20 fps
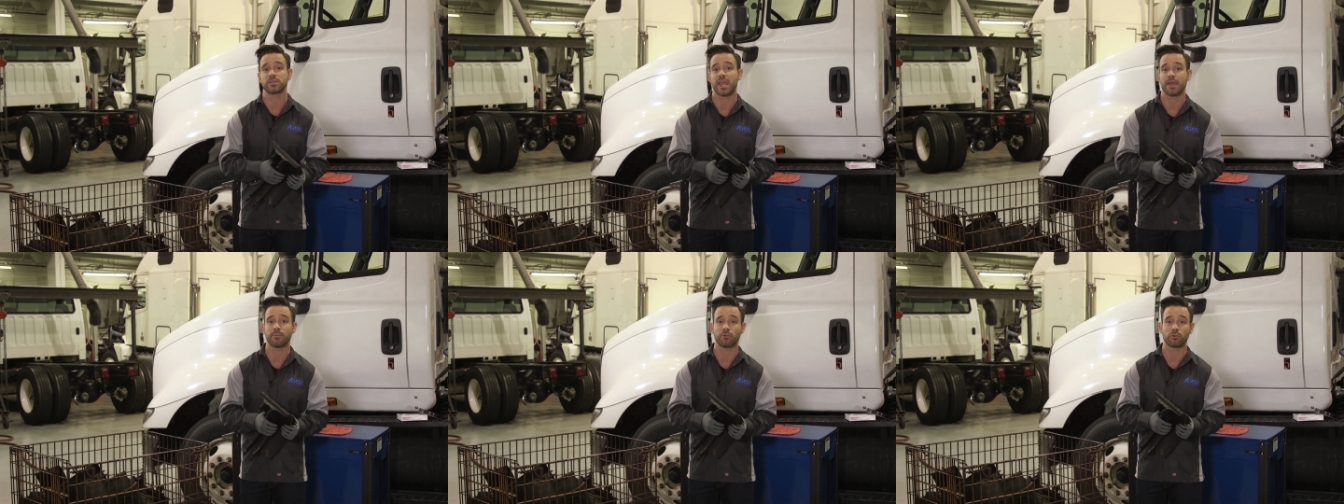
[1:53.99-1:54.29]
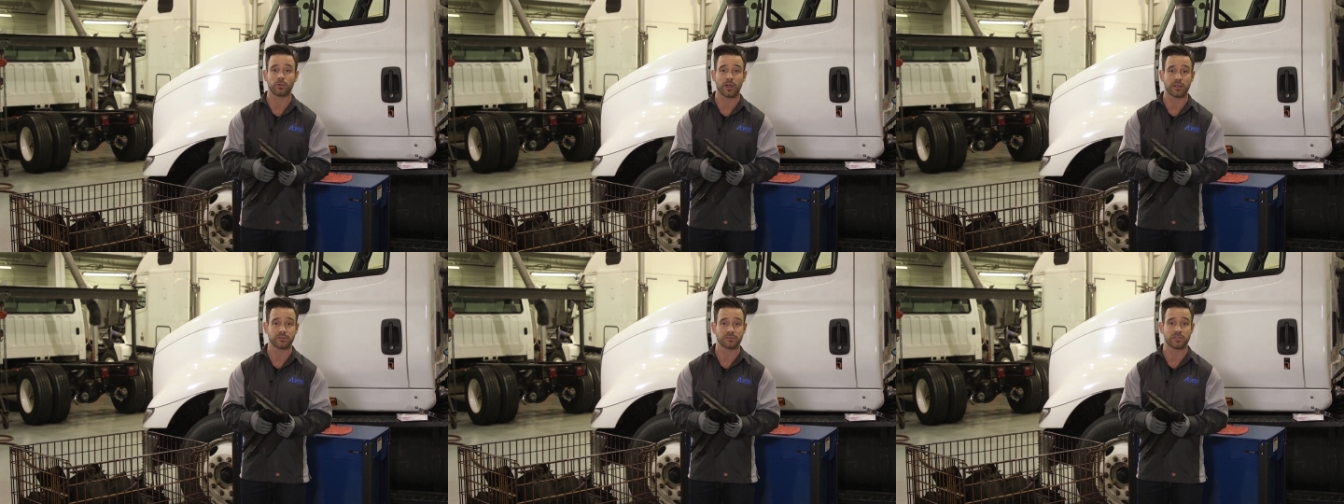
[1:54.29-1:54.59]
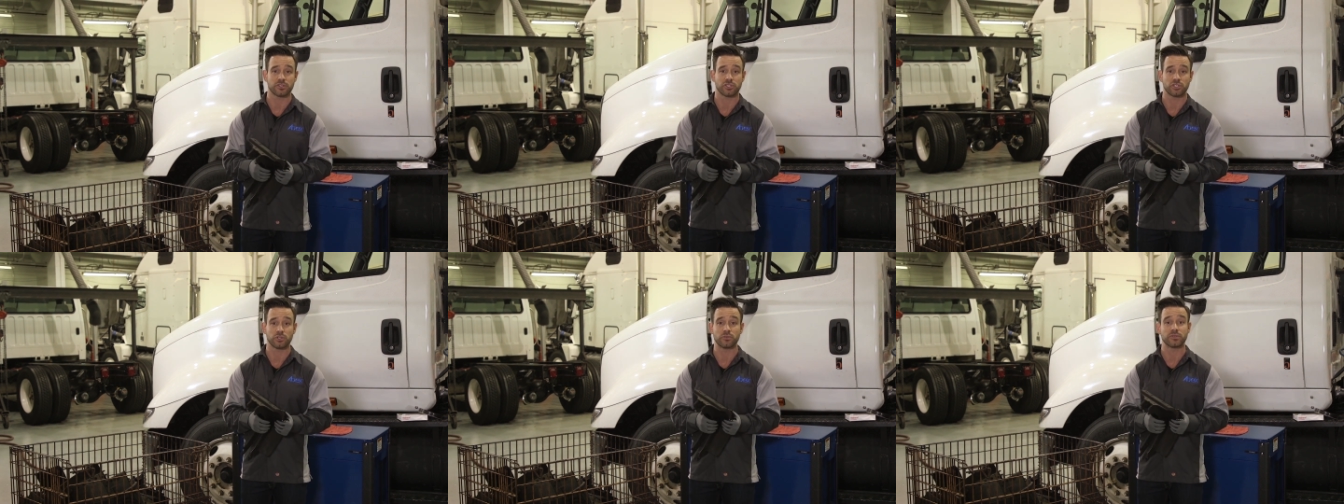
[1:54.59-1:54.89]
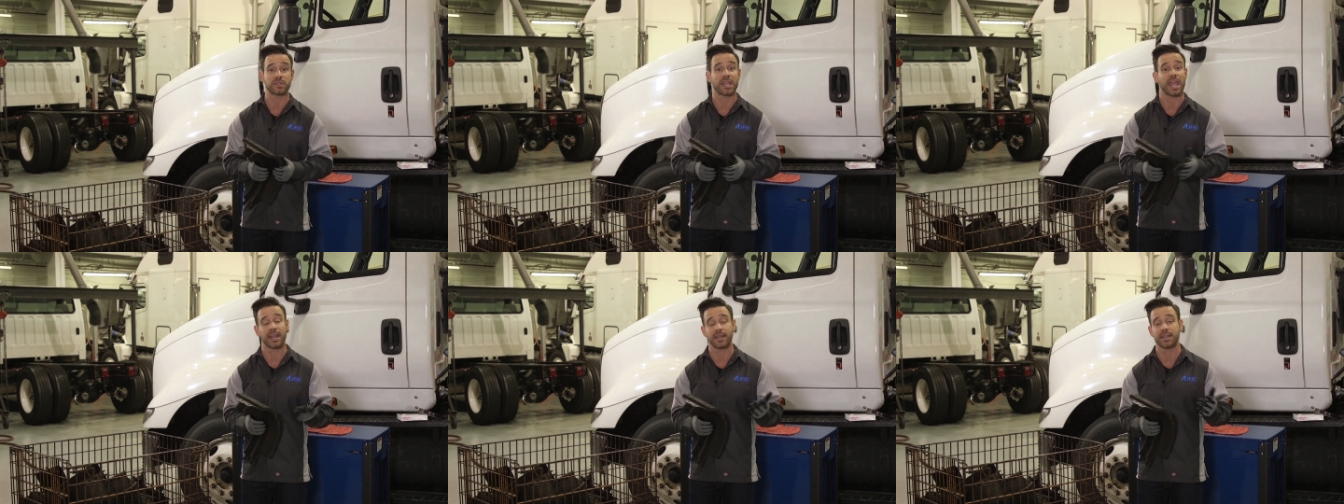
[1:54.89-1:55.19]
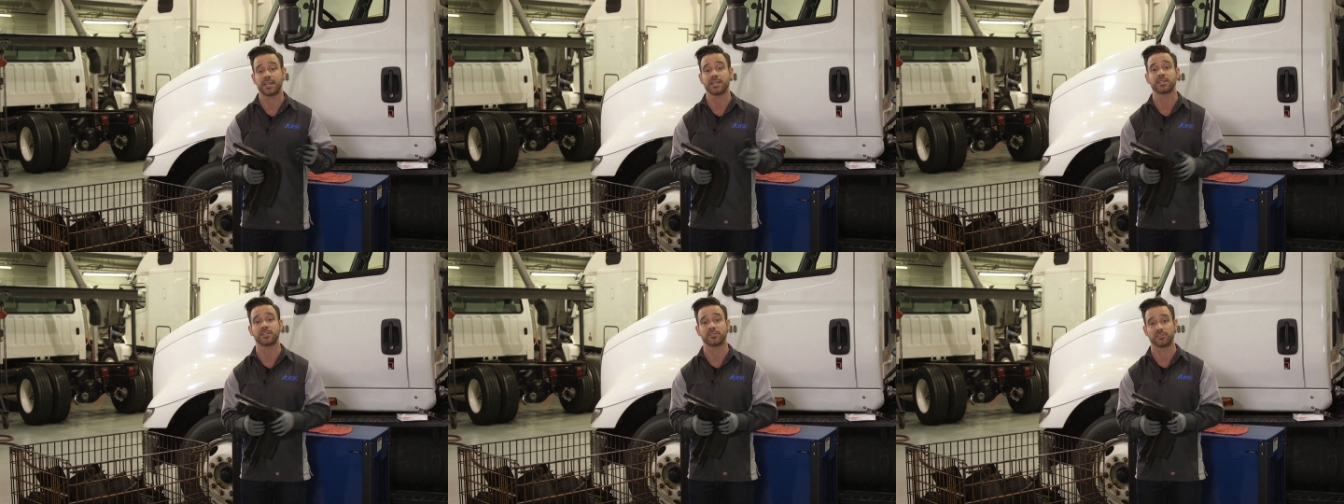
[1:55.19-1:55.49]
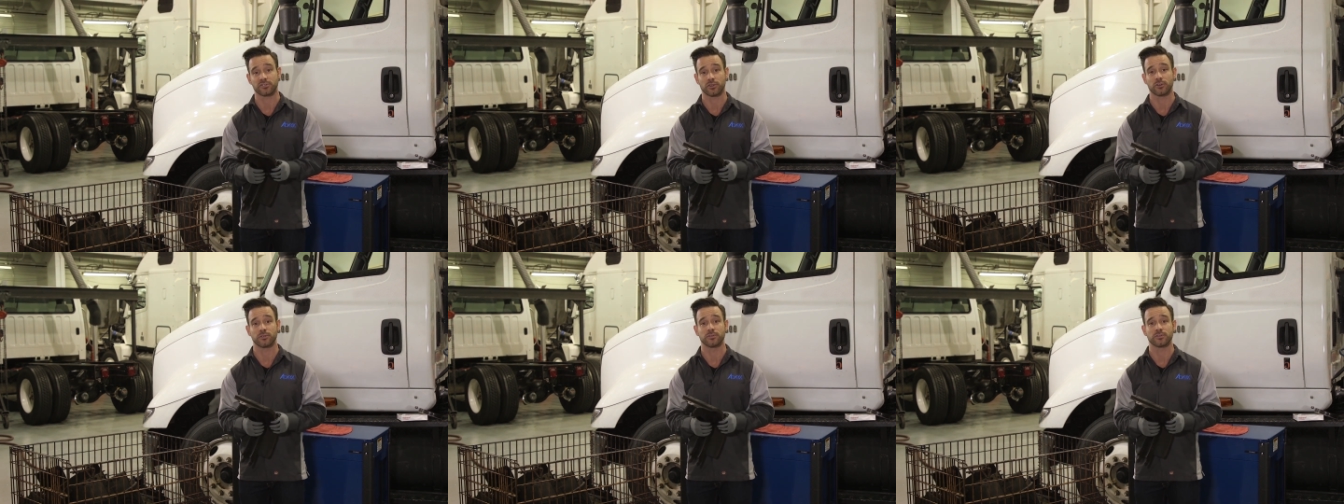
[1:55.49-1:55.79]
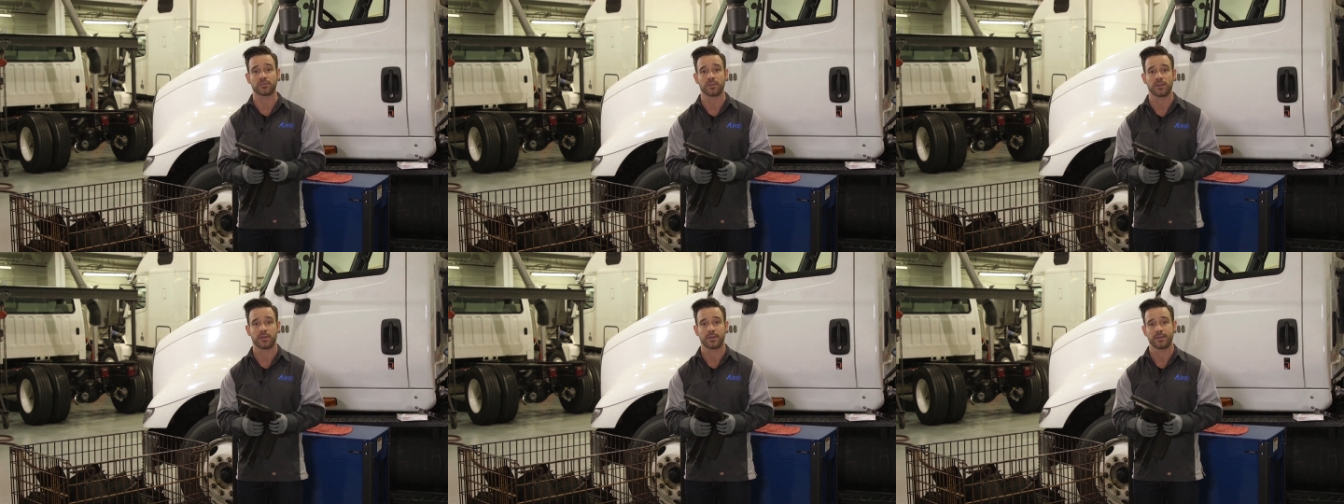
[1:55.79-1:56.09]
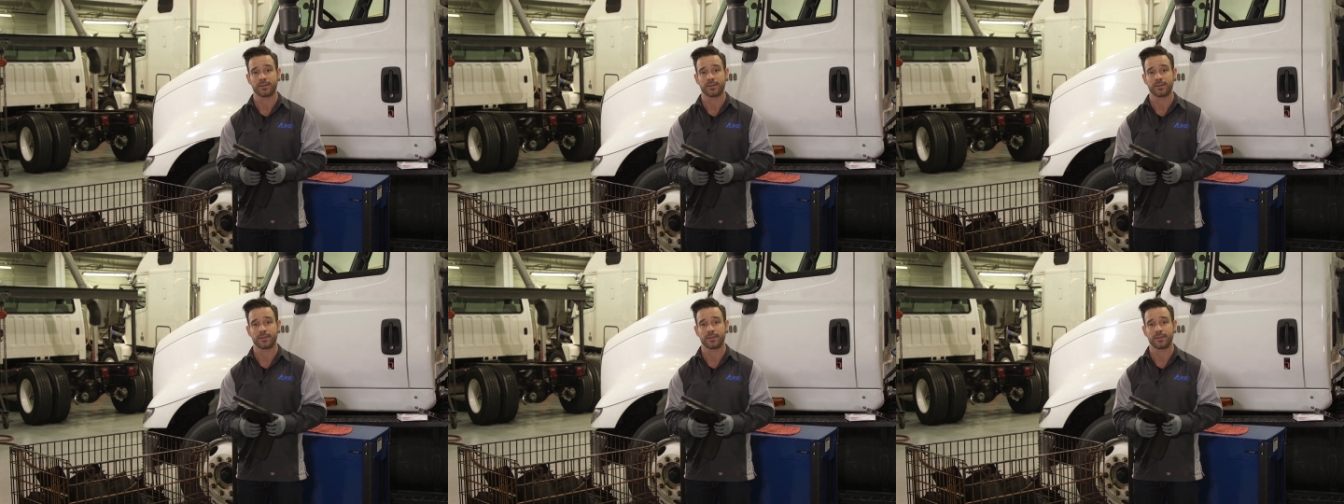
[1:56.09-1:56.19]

table rust issues and heat concerns.